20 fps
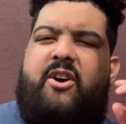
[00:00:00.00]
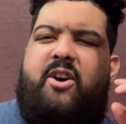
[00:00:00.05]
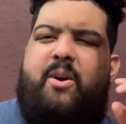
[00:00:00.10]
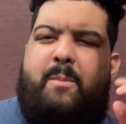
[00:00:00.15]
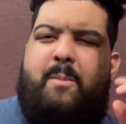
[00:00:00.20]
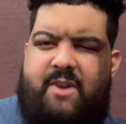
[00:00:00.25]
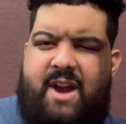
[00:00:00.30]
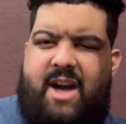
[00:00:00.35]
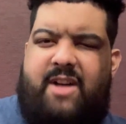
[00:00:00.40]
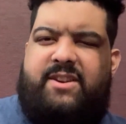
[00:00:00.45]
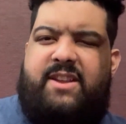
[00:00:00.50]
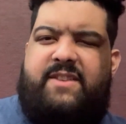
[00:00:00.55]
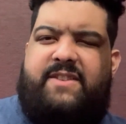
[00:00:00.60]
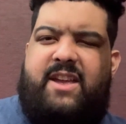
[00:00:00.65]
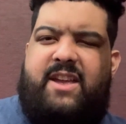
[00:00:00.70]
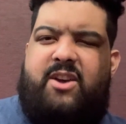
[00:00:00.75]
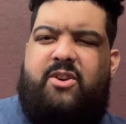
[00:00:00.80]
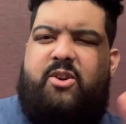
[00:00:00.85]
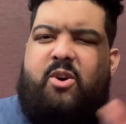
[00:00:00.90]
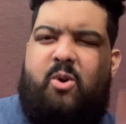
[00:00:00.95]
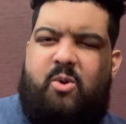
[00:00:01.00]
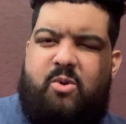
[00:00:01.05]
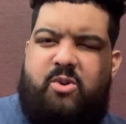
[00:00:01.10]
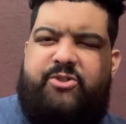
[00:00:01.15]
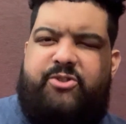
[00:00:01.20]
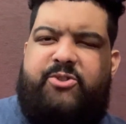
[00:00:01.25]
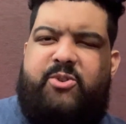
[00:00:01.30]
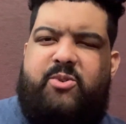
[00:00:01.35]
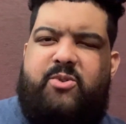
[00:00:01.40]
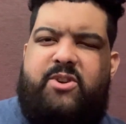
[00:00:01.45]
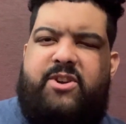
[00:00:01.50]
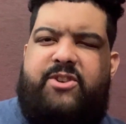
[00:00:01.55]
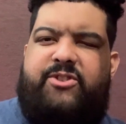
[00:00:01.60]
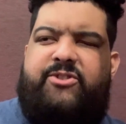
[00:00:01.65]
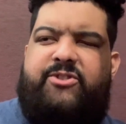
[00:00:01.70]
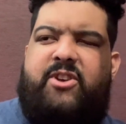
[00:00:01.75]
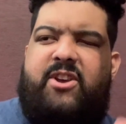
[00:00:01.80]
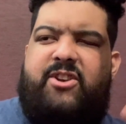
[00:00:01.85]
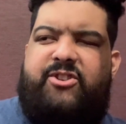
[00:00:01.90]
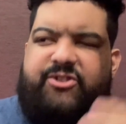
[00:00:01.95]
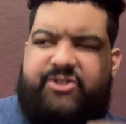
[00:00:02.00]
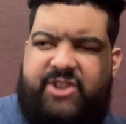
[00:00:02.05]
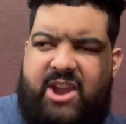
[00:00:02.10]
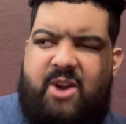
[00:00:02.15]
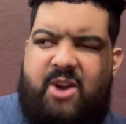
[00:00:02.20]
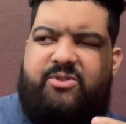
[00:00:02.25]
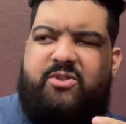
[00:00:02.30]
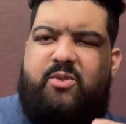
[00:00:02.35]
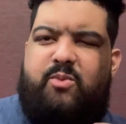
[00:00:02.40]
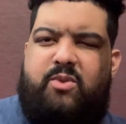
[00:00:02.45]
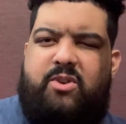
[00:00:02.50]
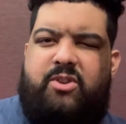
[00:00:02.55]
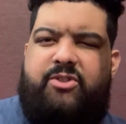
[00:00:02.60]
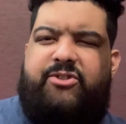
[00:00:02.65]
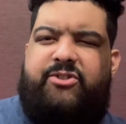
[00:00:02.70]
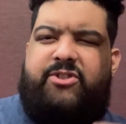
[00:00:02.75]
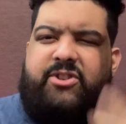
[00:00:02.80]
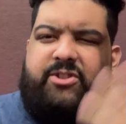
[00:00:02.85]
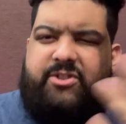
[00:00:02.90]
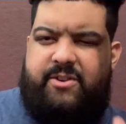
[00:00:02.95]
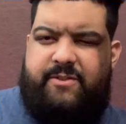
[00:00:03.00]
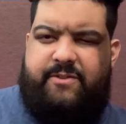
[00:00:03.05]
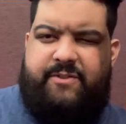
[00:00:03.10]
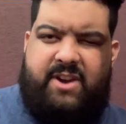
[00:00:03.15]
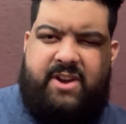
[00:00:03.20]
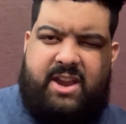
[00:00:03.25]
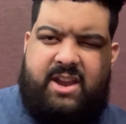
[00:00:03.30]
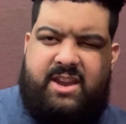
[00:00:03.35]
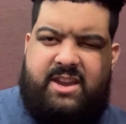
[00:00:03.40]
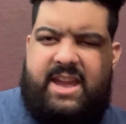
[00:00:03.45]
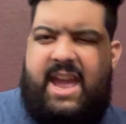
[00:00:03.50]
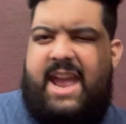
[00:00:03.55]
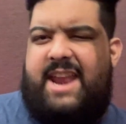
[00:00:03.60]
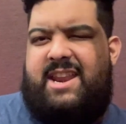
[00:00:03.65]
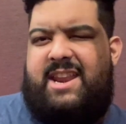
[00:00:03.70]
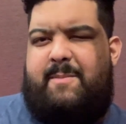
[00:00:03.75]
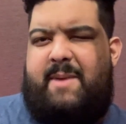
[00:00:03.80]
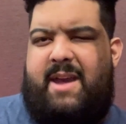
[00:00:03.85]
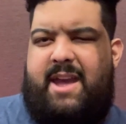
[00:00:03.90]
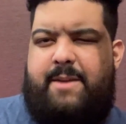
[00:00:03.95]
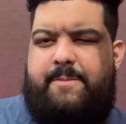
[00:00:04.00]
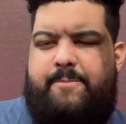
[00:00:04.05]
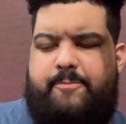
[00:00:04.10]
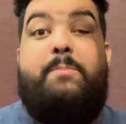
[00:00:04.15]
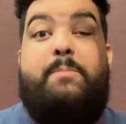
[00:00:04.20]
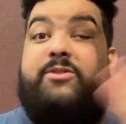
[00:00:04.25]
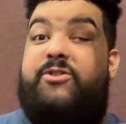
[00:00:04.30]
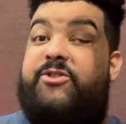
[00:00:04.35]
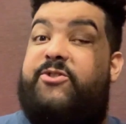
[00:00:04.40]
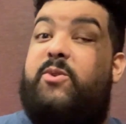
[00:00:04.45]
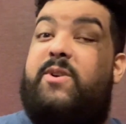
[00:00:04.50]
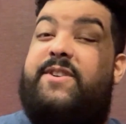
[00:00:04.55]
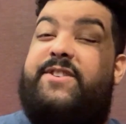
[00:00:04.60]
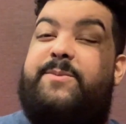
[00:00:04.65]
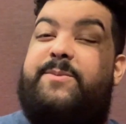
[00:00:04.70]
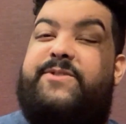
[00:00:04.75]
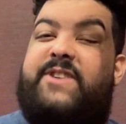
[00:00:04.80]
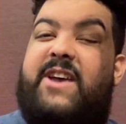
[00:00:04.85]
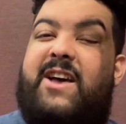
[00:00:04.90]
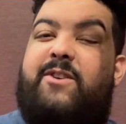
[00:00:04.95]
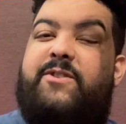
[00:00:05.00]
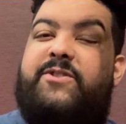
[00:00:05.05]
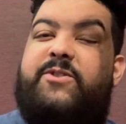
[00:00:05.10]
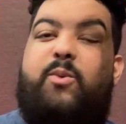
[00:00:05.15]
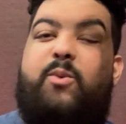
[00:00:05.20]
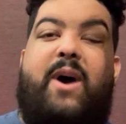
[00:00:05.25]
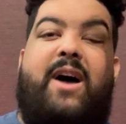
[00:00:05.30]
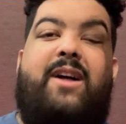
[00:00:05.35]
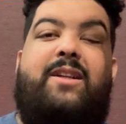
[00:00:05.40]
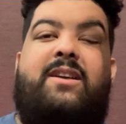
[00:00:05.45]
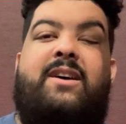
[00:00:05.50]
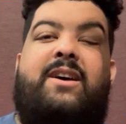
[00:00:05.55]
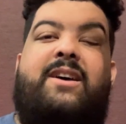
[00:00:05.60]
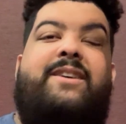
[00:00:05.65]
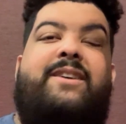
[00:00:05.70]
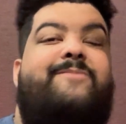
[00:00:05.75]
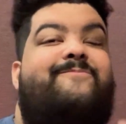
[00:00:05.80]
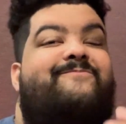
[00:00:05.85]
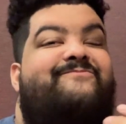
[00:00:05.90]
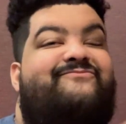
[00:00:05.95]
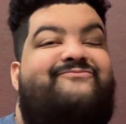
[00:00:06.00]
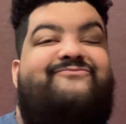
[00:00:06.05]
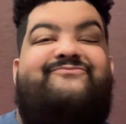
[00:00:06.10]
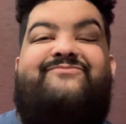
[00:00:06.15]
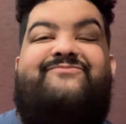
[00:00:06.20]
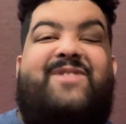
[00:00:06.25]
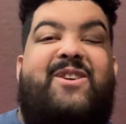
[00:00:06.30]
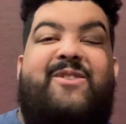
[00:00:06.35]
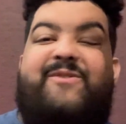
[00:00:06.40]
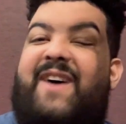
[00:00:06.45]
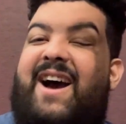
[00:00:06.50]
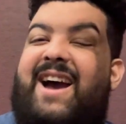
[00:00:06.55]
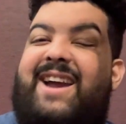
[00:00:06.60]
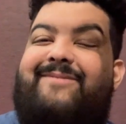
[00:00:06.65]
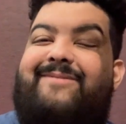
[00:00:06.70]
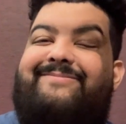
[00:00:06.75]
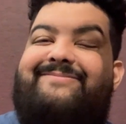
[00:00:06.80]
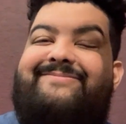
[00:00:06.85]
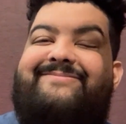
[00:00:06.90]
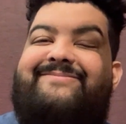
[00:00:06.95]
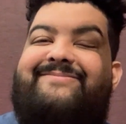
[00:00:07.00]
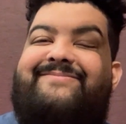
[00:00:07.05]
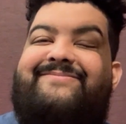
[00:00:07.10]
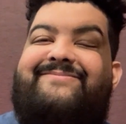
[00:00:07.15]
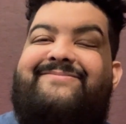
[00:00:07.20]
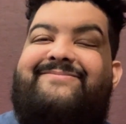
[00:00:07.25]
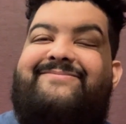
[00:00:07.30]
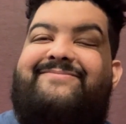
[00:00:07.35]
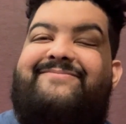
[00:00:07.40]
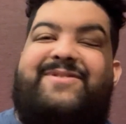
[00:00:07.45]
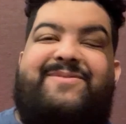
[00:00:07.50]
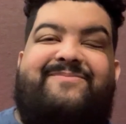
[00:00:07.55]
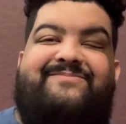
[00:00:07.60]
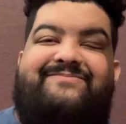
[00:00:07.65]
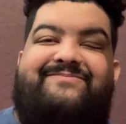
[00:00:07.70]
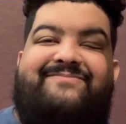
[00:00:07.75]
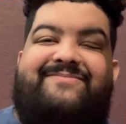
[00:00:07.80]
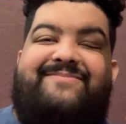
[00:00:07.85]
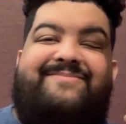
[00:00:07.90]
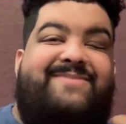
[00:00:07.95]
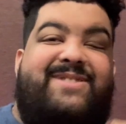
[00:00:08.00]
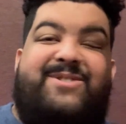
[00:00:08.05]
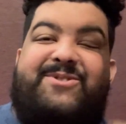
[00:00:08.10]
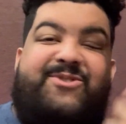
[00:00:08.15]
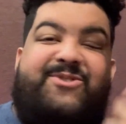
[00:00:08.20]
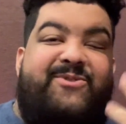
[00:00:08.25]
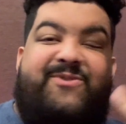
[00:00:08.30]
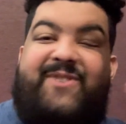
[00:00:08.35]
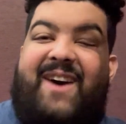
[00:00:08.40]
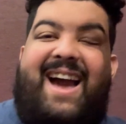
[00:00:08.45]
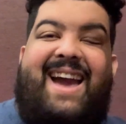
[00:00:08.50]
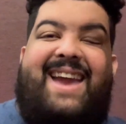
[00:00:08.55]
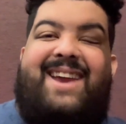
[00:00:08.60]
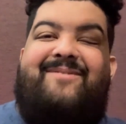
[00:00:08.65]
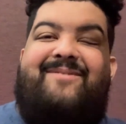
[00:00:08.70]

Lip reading: morality tale horror stories, scared in the woods to the fucking Candyman. But the stories themselves, well, they're fine. They're just fine.